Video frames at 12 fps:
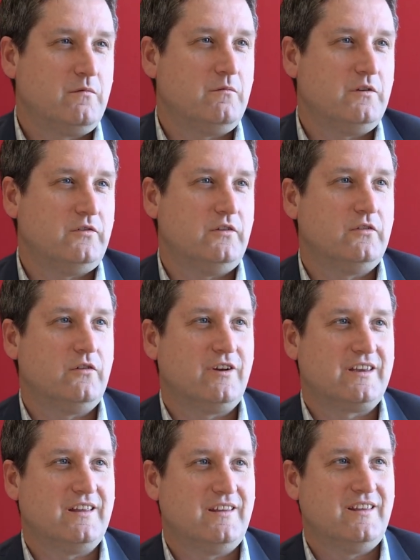which is
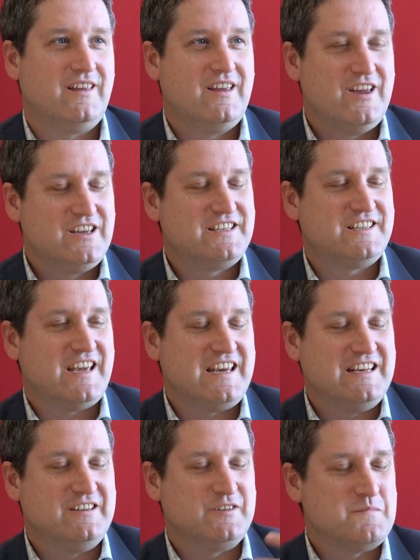like a
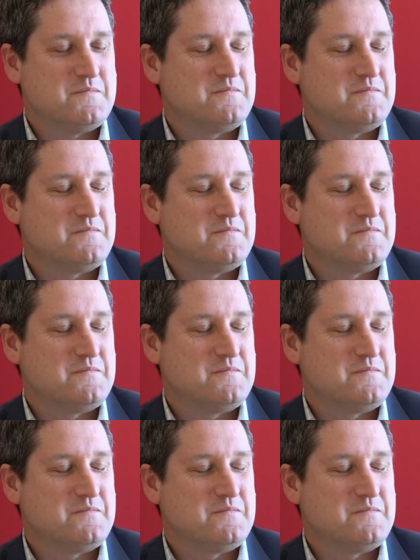saneism.